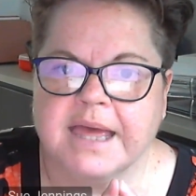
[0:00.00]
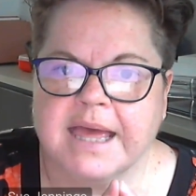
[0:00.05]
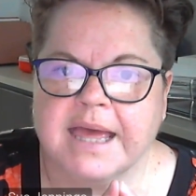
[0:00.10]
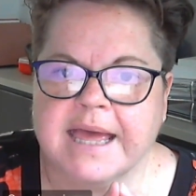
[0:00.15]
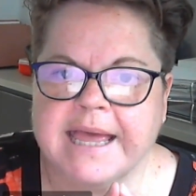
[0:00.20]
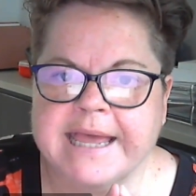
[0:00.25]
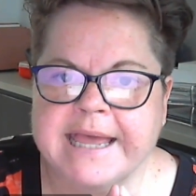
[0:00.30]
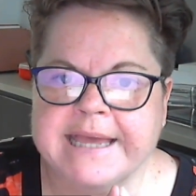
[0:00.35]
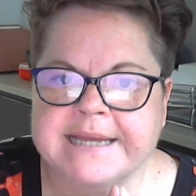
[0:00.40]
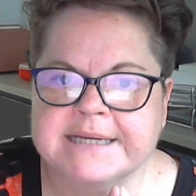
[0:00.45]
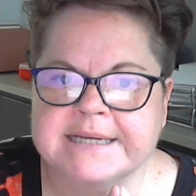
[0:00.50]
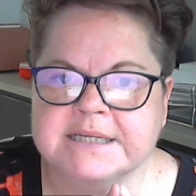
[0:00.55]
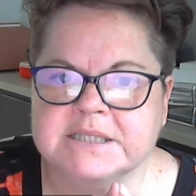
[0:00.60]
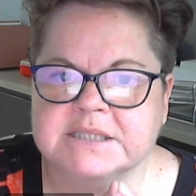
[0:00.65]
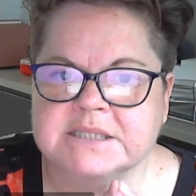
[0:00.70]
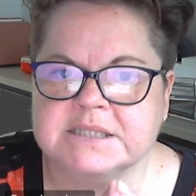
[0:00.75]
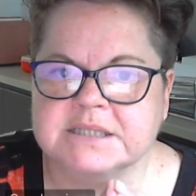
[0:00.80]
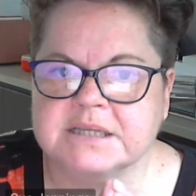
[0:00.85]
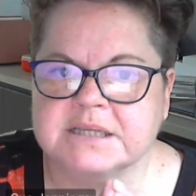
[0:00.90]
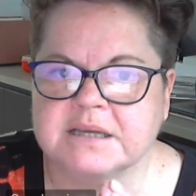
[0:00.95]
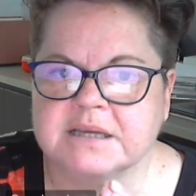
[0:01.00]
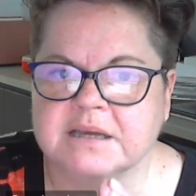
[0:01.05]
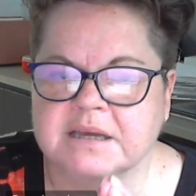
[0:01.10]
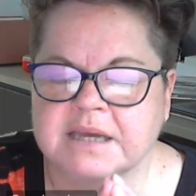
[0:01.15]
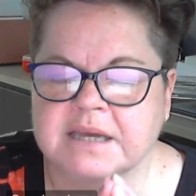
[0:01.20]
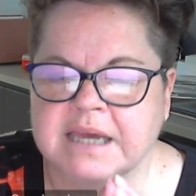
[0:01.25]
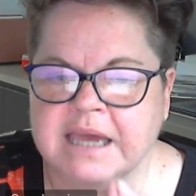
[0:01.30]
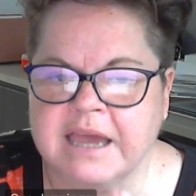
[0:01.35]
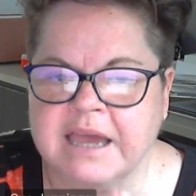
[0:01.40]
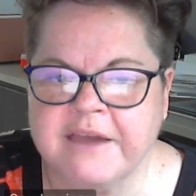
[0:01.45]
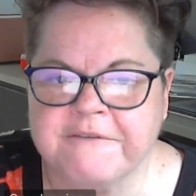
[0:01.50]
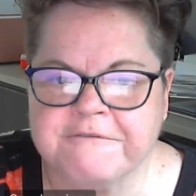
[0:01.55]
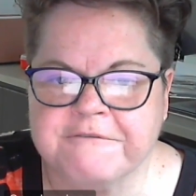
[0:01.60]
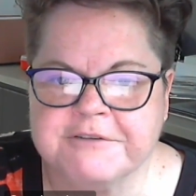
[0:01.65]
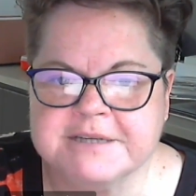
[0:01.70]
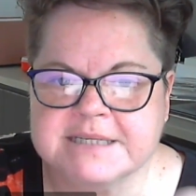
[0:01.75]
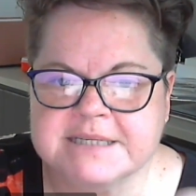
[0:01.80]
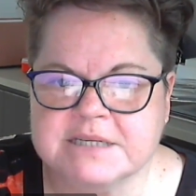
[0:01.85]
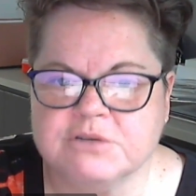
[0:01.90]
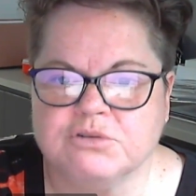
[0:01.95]
And every
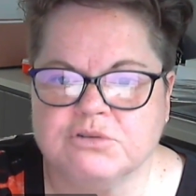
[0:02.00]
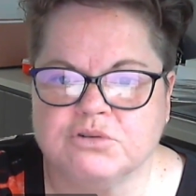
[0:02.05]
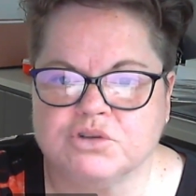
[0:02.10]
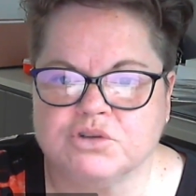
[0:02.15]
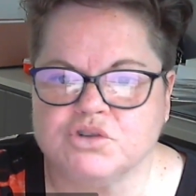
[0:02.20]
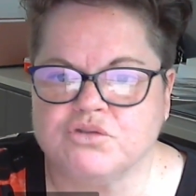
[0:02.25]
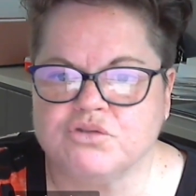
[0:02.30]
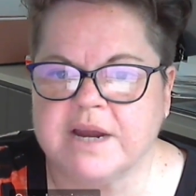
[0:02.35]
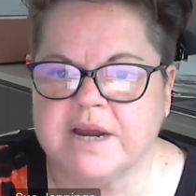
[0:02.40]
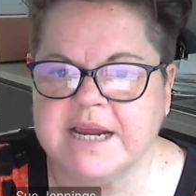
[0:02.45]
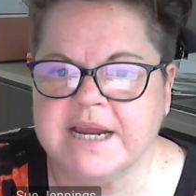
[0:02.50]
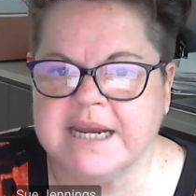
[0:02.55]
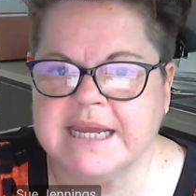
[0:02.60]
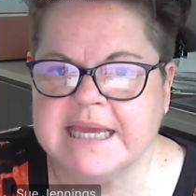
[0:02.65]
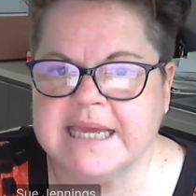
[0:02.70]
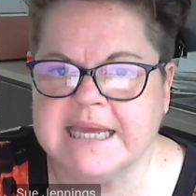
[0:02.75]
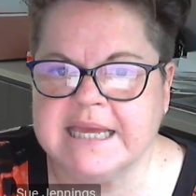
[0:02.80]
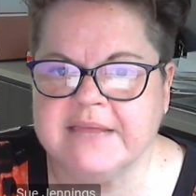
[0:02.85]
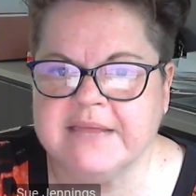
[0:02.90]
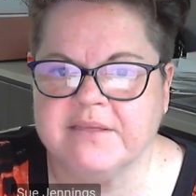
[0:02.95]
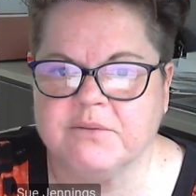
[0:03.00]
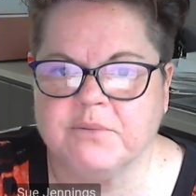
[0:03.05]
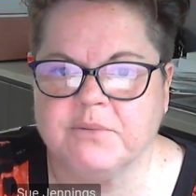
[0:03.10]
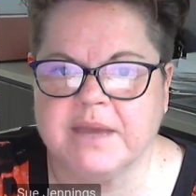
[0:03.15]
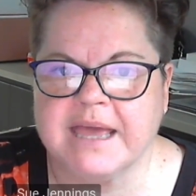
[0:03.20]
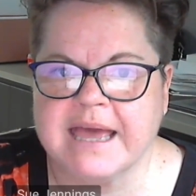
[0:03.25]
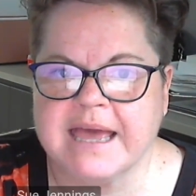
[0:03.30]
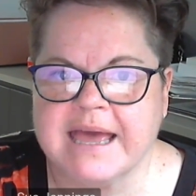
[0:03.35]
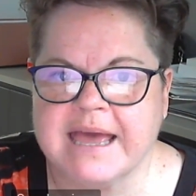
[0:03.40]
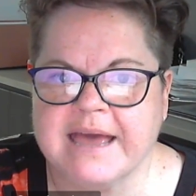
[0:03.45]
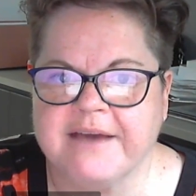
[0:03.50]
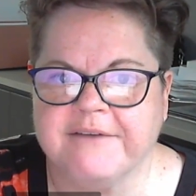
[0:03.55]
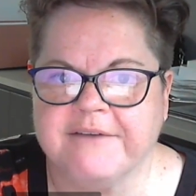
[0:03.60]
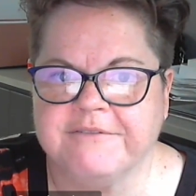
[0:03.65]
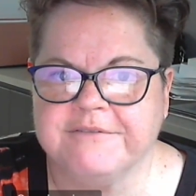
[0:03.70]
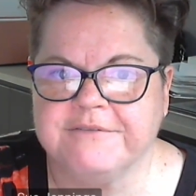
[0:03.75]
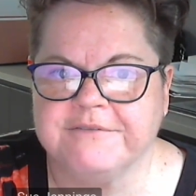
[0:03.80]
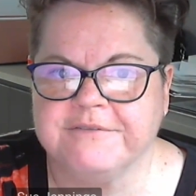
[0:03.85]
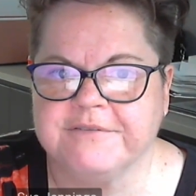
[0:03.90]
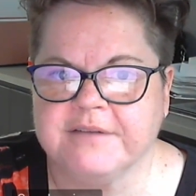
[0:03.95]
single trainee that we have,